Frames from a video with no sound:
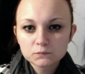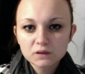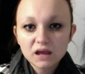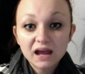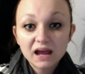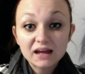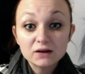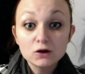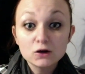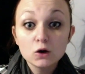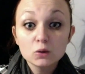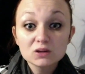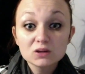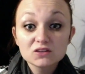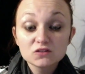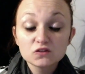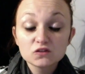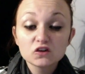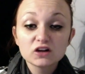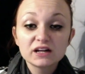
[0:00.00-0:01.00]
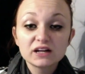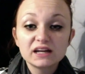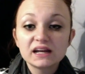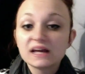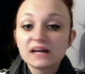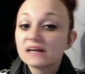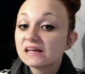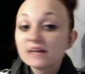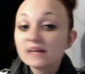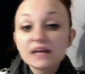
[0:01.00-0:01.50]
I know it's free and
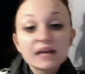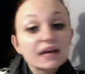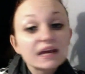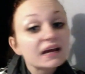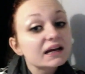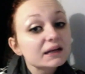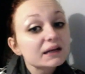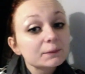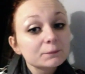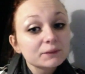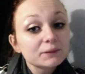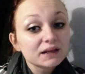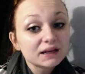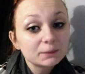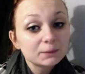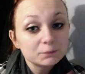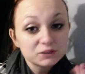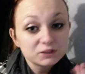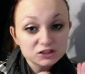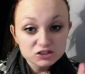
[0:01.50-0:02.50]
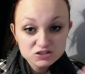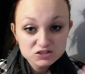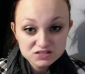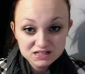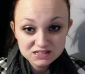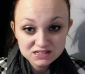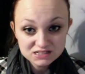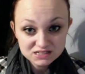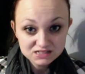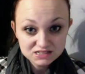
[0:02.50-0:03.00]
I can't complain, but you
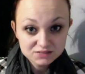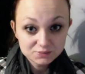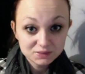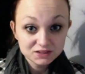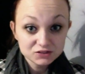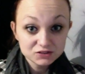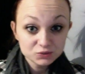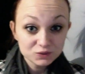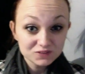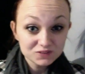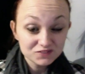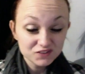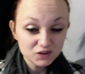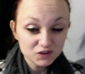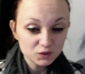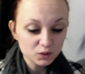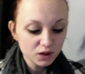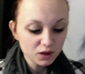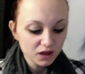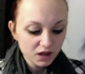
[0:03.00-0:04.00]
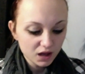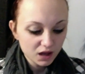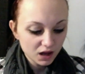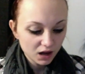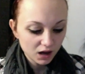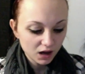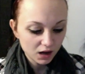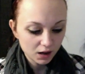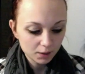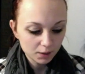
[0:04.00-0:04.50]
sent it to me to review.
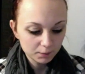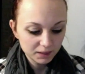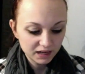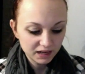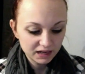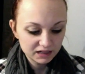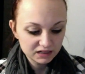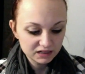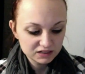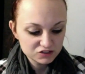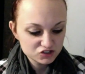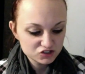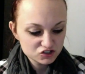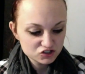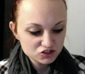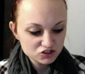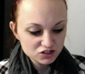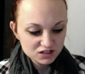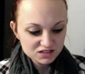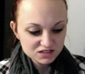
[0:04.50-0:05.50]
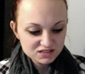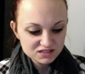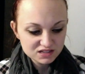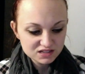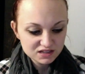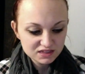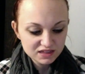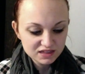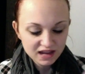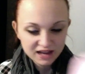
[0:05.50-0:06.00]
Um, and it's just
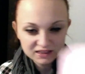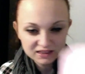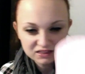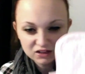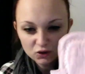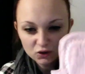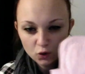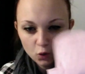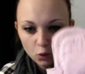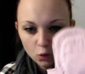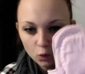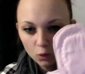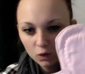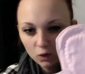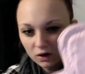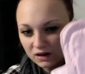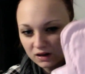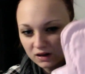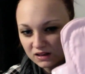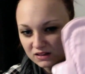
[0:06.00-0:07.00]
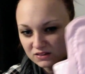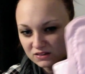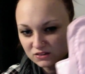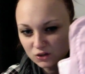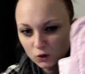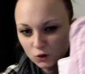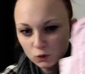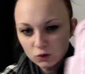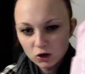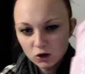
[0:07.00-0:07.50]
that the core is
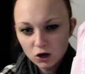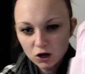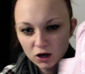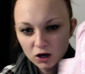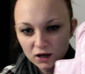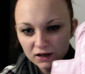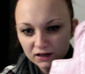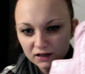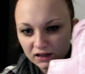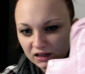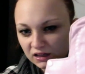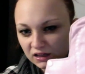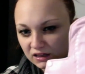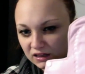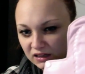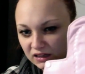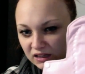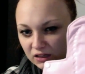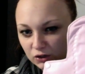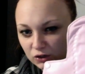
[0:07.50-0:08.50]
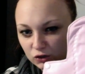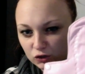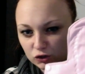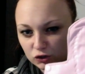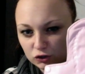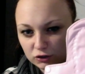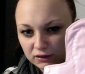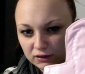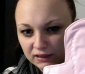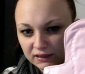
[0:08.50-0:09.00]
sewn on a little
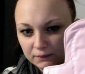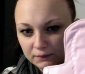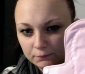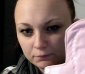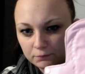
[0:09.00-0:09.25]
crooked.